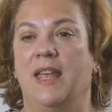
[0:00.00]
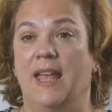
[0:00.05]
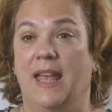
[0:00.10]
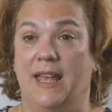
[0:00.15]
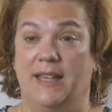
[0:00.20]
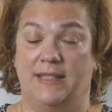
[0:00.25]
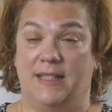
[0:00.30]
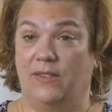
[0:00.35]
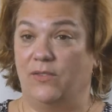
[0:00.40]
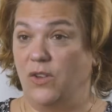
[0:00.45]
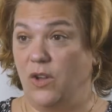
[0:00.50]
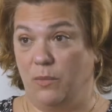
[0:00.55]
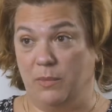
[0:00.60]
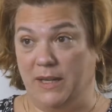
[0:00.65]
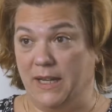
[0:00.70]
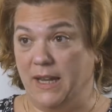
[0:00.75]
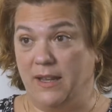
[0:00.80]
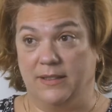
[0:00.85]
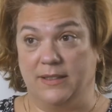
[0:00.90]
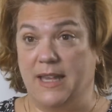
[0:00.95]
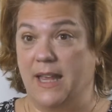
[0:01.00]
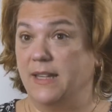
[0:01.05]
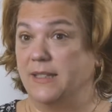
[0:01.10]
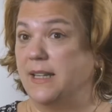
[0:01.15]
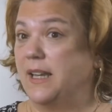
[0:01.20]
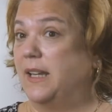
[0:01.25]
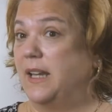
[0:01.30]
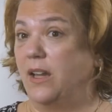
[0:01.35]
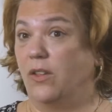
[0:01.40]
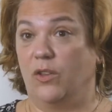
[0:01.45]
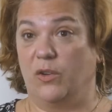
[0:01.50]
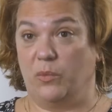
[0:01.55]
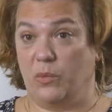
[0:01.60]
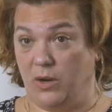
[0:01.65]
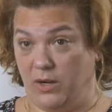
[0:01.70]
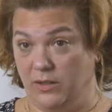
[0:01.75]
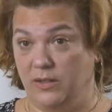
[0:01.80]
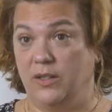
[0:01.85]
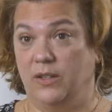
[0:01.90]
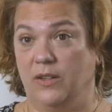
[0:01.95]
as if nobody else has any other
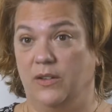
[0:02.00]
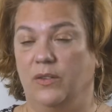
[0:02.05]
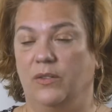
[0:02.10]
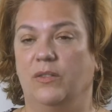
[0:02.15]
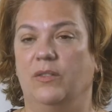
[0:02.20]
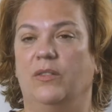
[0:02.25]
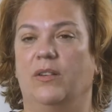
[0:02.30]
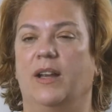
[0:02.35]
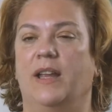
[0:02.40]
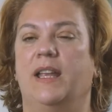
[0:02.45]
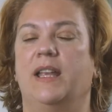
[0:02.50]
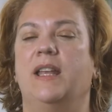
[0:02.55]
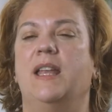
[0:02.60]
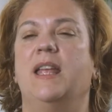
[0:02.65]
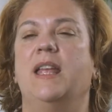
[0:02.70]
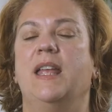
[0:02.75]
work to do, right?